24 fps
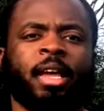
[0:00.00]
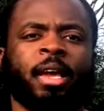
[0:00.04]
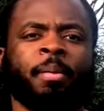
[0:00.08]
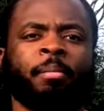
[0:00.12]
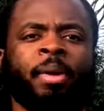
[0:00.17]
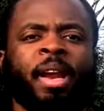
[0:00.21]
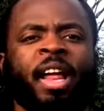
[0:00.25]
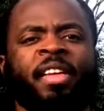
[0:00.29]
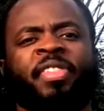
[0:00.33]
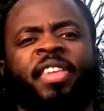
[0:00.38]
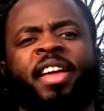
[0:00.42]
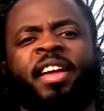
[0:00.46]

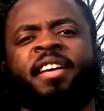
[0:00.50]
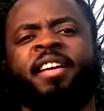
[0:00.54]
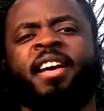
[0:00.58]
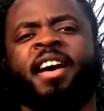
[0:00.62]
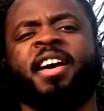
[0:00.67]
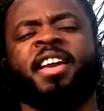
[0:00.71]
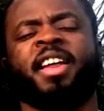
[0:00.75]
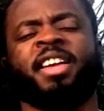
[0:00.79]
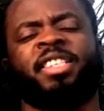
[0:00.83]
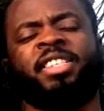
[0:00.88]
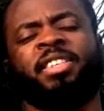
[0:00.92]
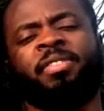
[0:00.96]
But I thank
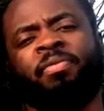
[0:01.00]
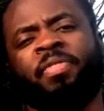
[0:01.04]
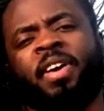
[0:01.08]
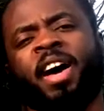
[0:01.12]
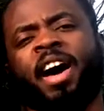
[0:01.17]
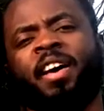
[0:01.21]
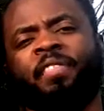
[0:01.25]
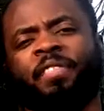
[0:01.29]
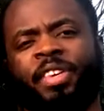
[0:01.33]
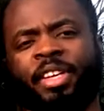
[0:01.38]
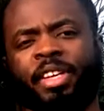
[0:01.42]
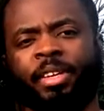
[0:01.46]
God I
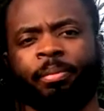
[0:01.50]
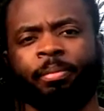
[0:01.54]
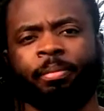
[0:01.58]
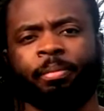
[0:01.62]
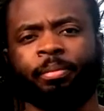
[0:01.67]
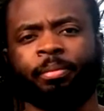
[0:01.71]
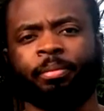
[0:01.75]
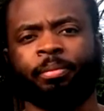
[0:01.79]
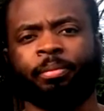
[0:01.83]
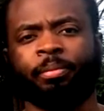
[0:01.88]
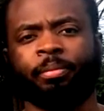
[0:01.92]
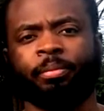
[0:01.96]
survived it.
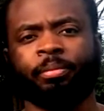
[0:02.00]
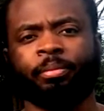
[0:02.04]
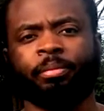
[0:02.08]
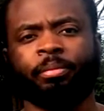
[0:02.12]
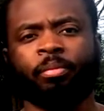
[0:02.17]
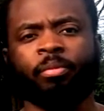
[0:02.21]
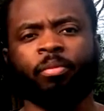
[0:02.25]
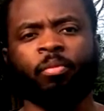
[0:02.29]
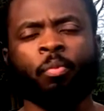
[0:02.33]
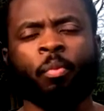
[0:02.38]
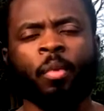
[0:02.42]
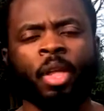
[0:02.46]

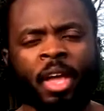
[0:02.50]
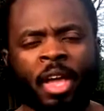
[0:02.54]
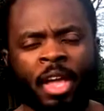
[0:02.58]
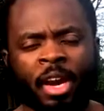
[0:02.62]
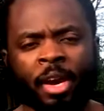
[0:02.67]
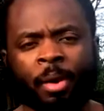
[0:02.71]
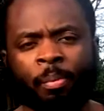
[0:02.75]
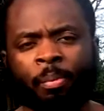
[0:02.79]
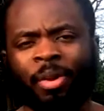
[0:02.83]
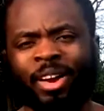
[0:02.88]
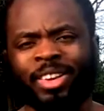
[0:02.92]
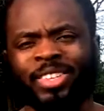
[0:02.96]
And in
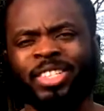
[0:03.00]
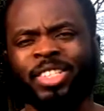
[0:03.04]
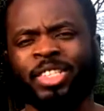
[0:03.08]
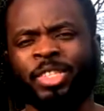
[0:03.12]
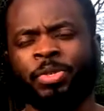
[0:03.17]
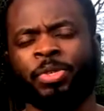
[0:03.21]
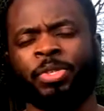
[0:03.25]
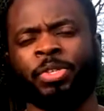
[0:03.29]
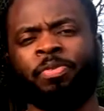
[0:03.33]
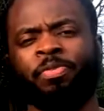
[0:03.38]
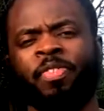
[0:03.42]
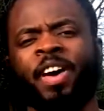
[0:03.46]
the process of
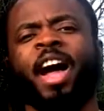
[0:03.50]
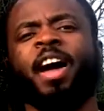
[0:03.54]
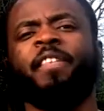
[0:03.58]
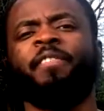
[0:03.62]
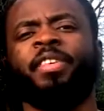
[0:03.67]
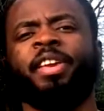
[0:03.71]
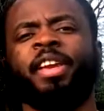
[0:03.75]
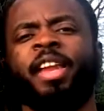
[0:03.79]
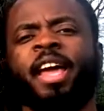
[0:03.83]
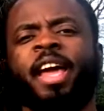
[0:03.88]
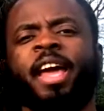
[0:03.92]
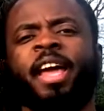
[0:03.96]

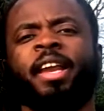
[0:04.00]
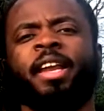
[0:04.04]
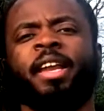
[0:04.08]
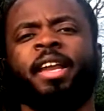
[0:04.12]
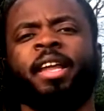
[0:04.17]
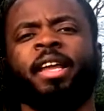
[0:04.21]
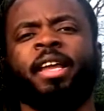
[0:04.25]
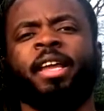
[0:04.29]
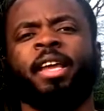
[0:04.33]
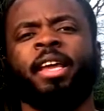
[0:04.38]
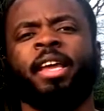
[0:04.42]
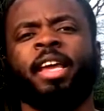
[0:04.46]
surviving that,
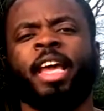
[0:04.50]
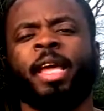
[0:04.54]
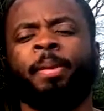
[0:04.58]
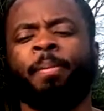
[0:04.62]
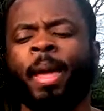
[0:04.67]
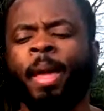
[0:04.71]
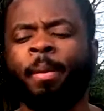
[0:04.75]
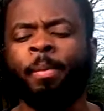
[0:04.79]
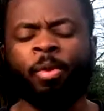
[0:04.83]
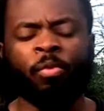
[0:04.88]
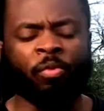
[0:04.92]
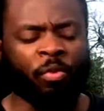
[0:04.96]
it
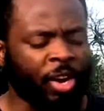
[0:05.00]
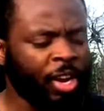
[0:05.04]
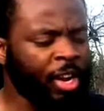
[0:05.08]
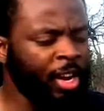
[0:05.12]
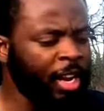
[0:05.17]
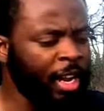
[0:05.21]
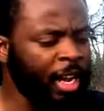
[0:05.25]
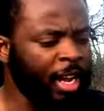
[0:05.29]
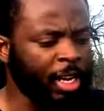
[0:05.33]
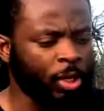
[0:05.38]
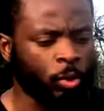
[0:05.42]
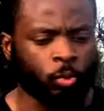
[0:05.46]
made me
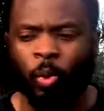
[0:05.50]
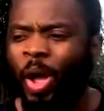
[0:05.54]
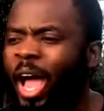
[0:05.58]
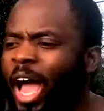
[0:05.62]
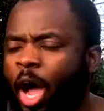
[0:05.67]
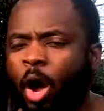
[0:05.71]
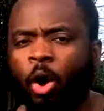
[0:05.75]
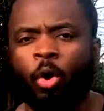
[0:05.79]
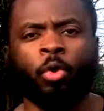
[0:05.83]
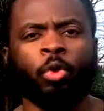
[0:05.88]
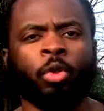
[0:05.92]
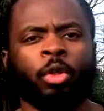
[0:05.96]
realize,
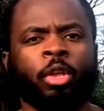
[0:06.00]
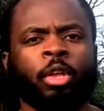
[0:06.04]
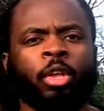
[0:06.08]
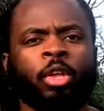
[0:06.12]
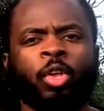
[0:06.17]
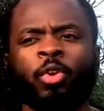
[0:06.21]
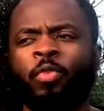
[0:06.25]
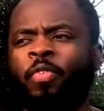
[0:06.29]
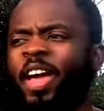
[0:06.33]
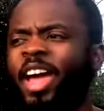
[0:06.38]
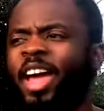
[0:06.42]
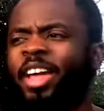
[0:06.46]
wow,
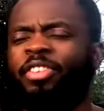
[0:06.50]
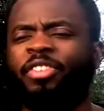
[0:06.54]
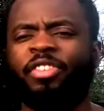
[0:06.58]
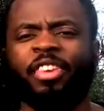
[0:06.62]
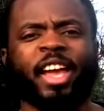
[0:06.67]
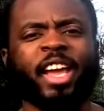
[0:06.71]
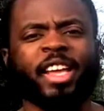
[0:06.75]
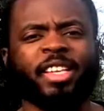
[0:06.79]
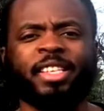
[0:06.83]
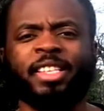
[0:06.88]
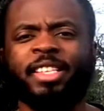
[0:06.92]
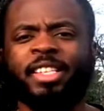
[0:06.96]
you've had
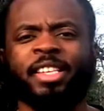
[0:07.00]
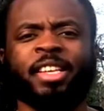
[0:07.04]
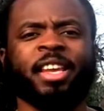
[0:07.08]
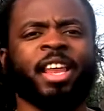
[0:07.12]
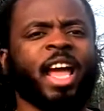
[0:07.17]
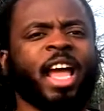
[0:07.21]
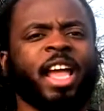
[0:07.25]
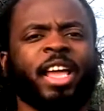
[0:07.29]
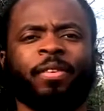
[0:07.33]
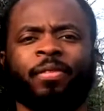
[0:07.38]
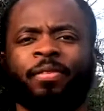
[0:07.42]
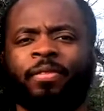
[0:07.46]
chances in
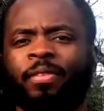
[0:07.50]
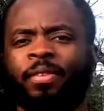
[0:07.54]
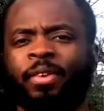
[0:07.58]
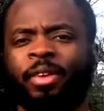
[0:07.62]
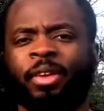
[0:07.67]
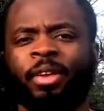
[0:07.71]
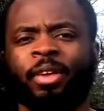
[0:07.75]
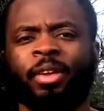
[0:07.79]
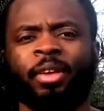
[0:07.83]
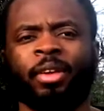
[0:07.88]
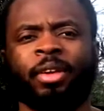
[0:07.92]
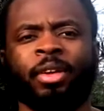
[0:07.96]
life.
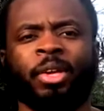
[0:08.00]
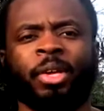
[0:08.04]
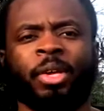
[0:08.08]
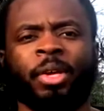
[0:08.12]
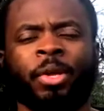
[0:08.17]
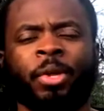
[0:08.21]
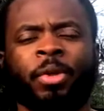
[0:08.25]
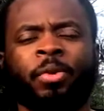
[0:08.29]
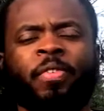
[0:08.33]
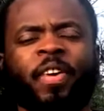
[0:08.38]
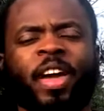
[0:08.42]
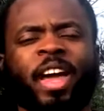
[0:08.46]

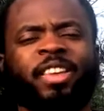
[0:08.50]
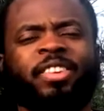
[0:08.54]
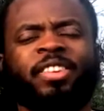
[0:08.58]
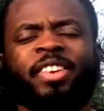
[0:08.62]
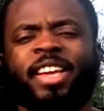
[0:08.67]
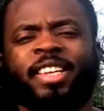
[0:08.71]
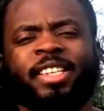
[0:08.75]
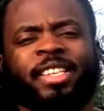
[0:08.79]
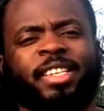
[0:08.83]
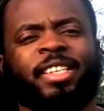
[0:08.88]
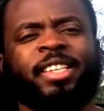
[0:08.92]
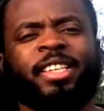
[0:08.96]
You've had
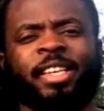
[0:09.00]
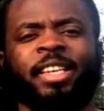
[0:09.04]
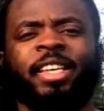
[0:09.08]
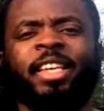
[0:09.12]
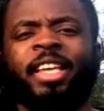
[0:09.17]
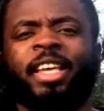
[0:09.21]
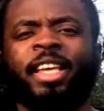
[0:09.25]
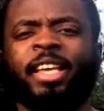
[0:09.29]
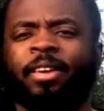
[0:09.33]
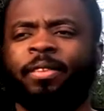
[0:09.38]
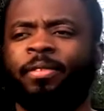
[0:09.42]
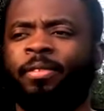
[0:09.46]
chances to
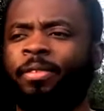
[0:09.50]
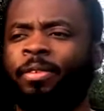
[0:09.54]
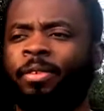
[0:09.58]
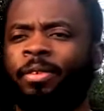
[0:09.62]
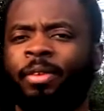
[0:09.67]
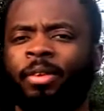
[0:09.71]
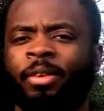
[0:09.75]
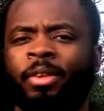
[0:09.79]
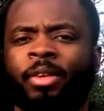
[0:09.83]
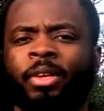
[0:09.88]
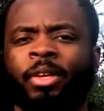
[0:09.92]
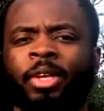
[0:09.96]
live.
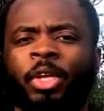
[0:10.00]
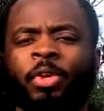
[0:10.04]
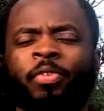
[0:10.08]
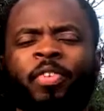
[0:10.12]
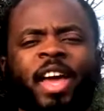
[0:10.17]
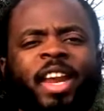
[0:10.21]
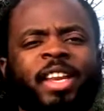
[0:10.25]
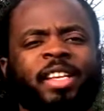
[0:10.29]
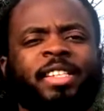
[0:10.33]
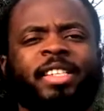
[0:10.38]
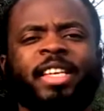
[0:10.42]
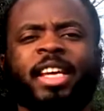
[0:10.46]
You've
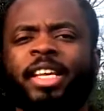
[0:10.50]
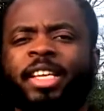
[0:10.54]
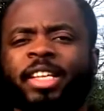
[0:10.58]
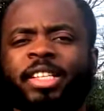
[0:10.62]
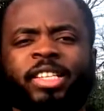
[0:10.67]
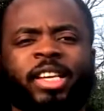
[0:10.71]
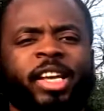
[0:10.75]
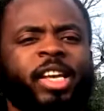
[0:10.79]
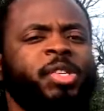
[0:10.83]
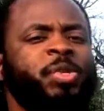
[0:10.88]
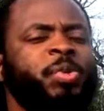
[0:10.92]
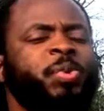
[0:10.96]
had a second
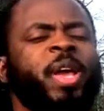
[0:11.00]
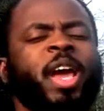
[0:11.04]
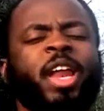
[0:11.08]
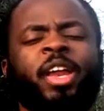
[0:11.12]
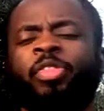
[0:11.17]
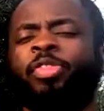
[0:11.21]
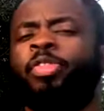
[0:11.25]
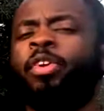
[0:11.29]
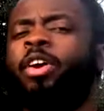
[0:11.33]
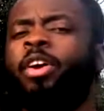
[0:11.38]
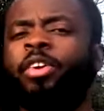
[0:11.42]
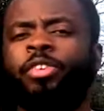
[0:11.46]
chance. You had
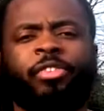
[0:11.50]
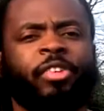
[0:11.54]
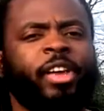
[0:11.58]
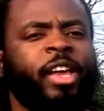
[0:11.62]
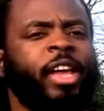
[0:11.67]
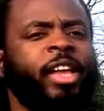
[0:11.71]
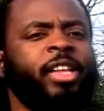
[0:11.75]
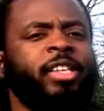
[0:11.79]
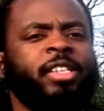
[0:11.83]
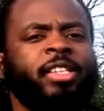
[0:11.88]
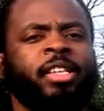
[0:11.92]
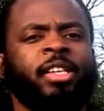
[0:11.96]
a third
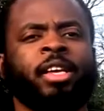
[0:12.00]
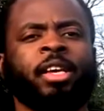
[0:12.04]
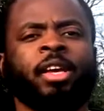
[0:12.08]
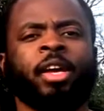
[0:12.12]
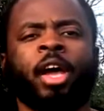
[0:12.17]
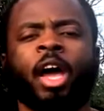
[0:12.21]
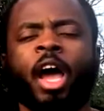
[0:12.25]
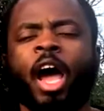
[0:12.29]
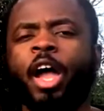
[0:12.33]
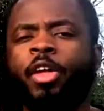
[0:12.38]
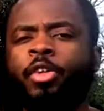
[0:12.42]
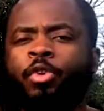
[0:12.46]
chance.
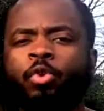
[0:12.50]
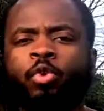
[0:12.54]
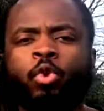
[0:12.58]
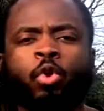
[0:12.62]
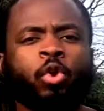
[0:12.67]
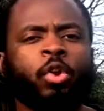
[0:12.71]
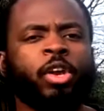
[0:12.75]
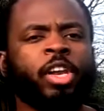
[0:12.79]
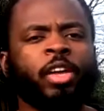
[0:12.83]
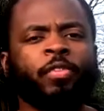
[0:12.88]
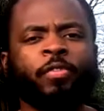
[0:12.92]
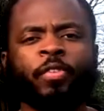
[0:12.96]
How are you going
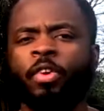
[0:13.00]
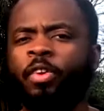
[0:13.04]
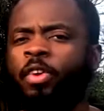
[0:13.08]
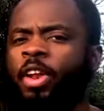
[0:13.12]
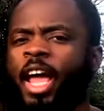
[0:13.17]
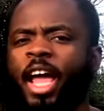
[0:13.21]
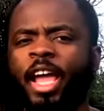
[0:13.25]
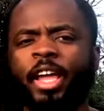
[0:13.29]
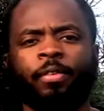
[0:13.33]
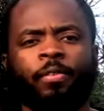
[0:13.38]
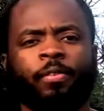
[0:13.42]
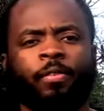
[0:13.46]
to live your
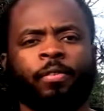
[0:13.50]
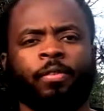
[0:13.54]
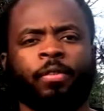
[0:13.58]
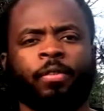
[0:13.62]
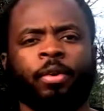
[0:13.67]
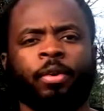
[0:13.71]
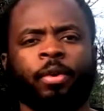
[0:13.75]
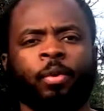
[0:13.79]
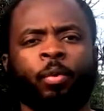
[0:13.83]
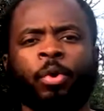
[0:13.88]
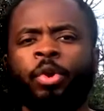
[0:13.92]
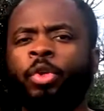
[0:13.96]
life?
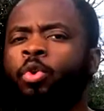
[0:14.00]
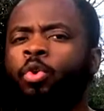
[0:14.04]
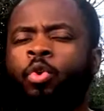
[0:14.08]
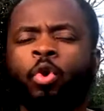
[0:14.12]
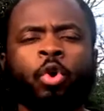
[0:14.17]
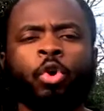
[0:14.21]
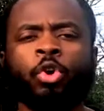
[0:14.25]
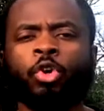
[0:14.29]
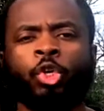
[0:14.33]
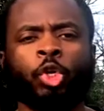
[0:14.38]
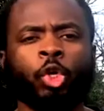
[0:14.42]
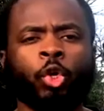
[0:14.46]
What are you
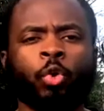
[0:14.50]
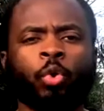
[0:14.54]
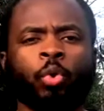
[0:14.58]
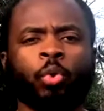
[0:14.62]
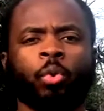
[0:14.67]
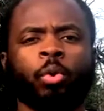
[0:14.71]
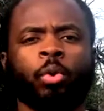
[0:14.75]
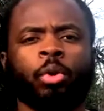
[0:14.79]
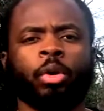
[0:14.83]
going to do?